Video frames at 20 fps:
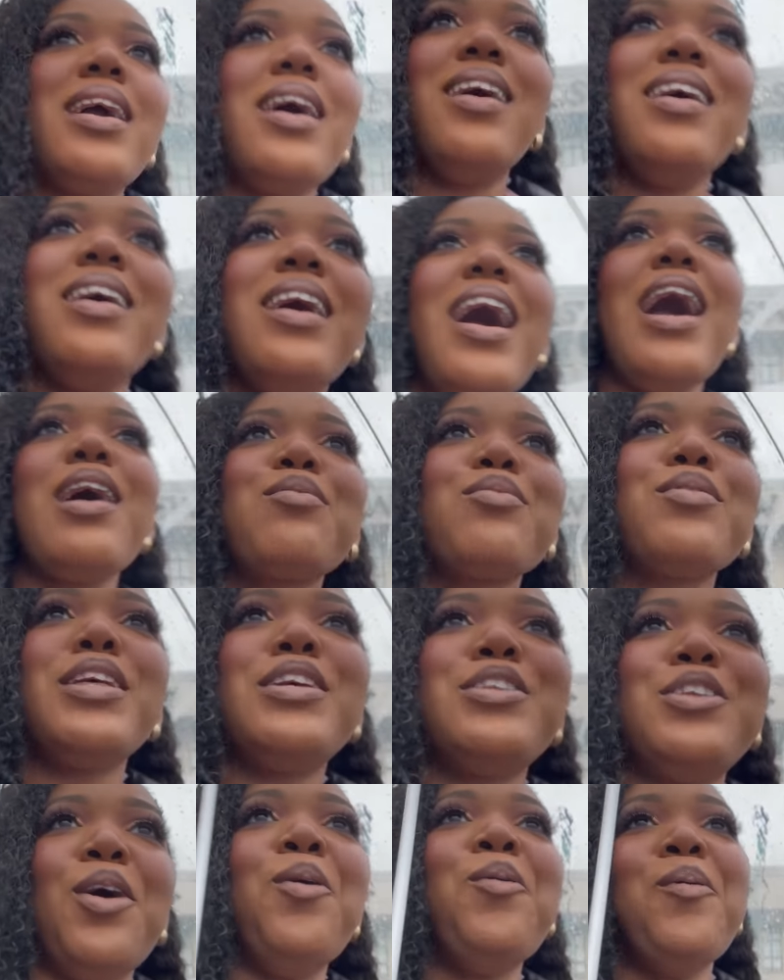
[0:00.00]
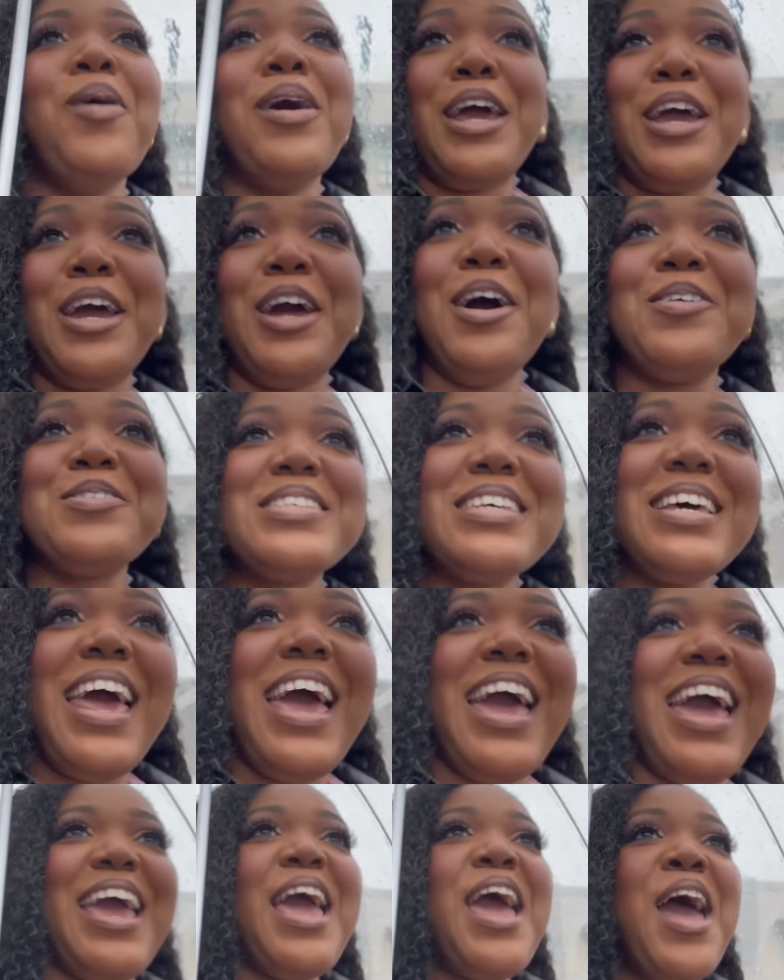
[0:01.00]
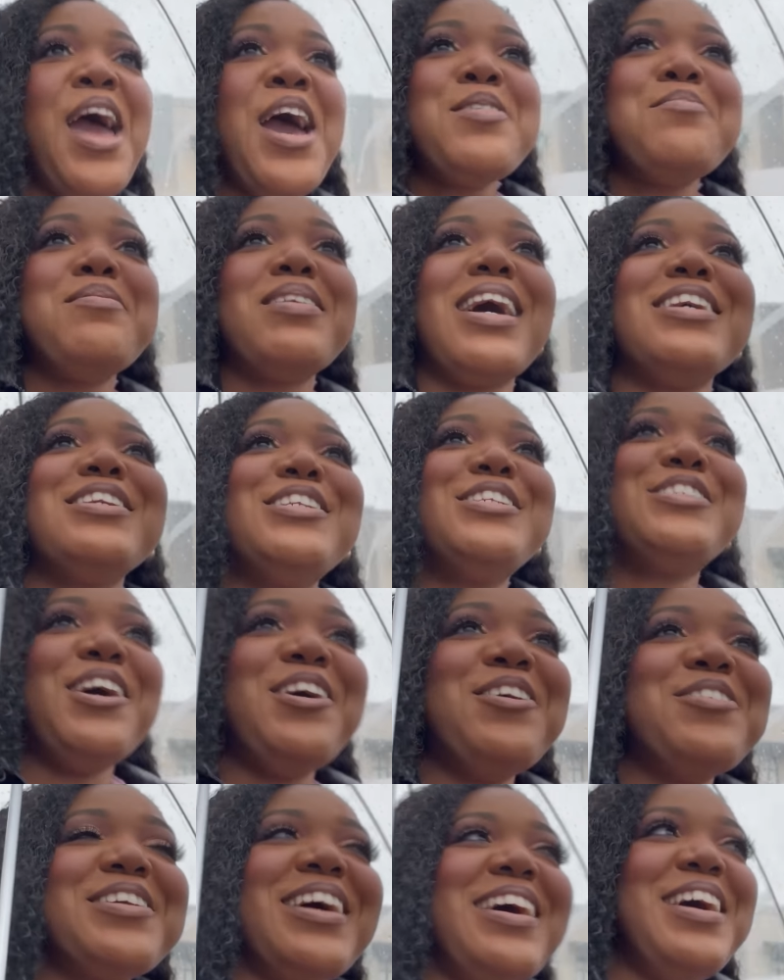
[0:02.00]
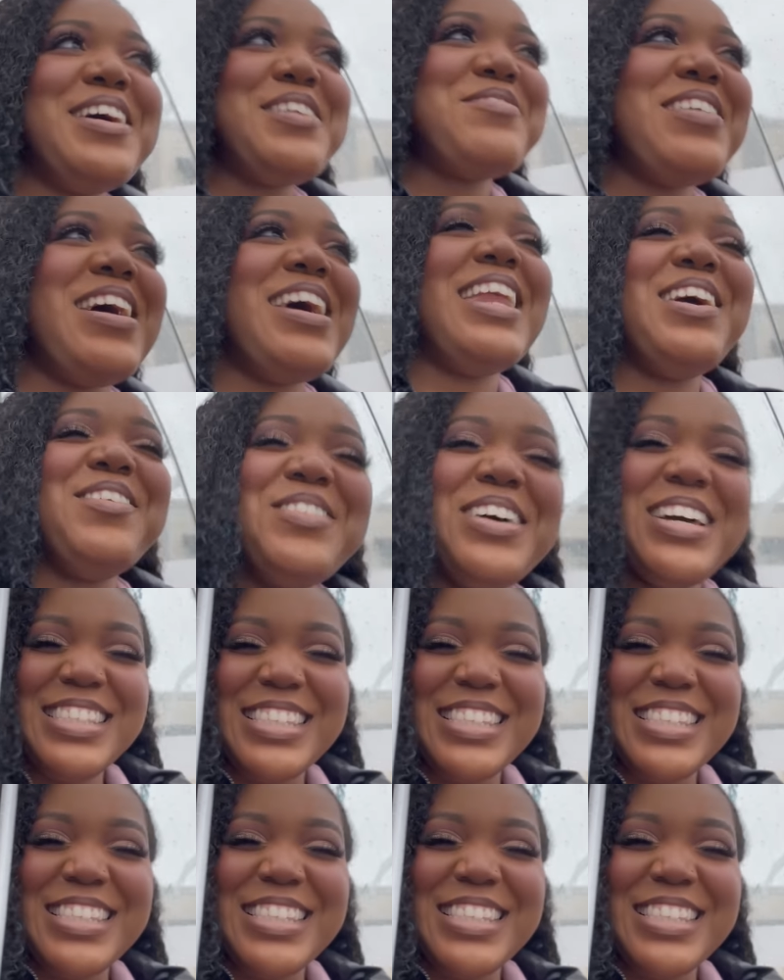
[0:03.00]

oh, I really don't want to go today. But I showed up and it was